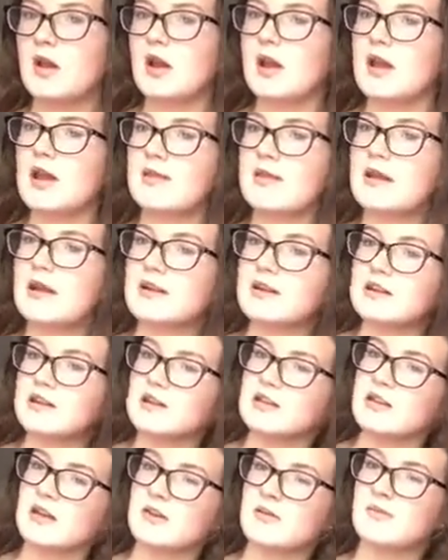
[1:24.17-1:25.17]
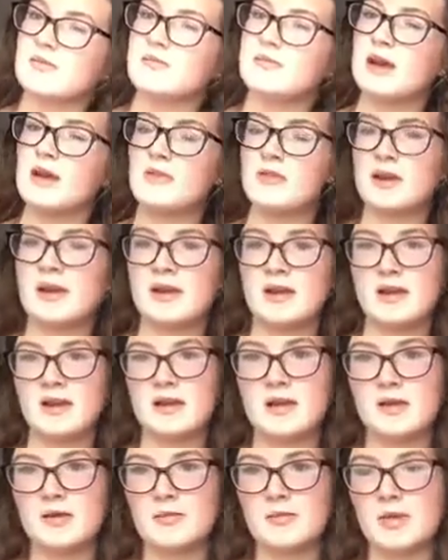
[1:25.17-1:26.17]
and then I just do maybe a
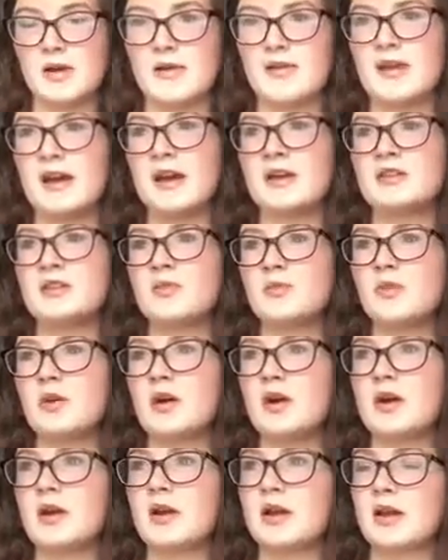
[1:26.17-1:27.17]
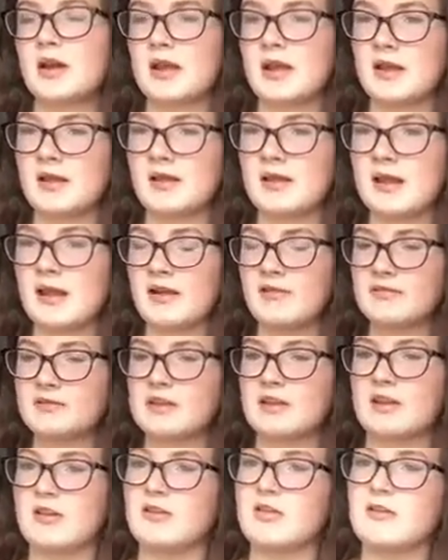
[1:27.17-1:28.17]
bit of extra work in the
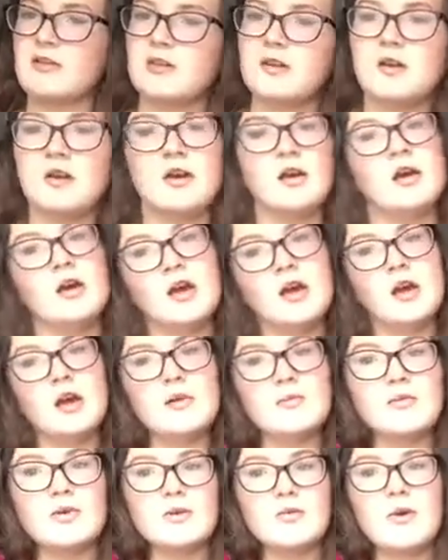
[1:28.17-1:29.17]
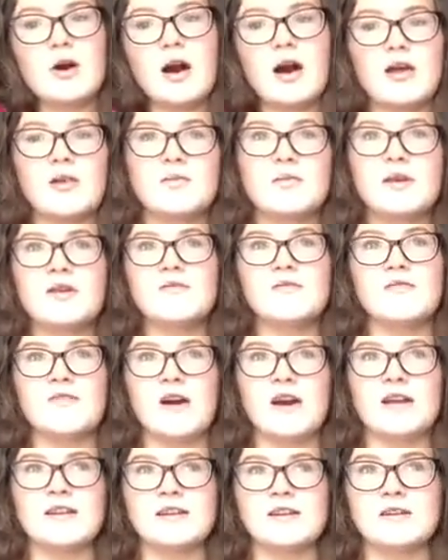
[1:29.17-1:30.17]
afternoon. But what I've been
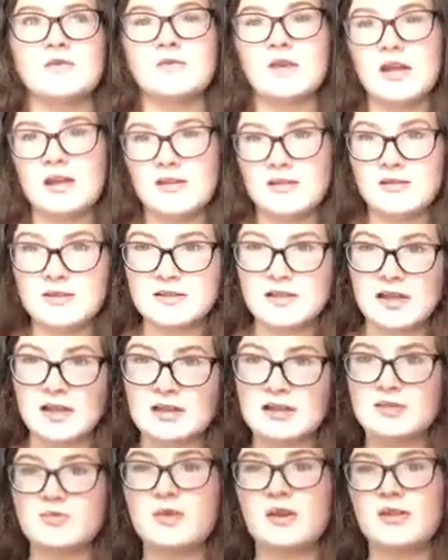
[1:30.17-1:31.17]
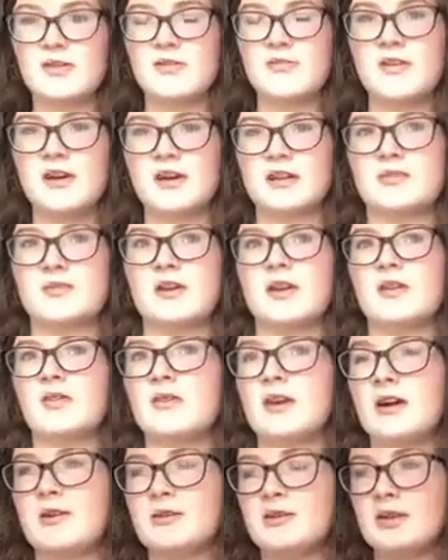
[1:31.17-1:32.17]
finding is with the first week
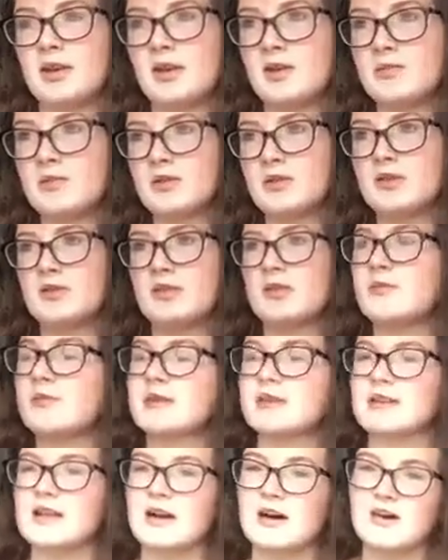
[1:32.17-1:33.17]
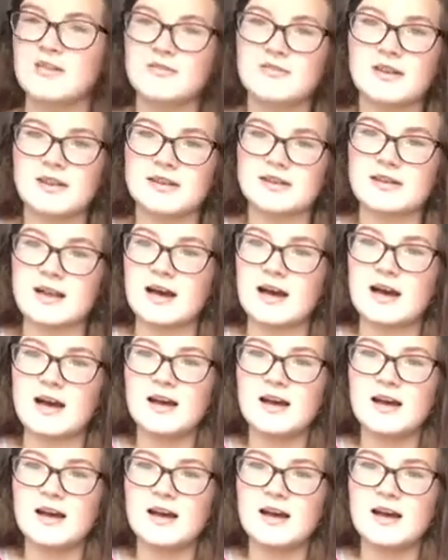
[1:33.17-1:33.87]
where I was homeschooling myself, is that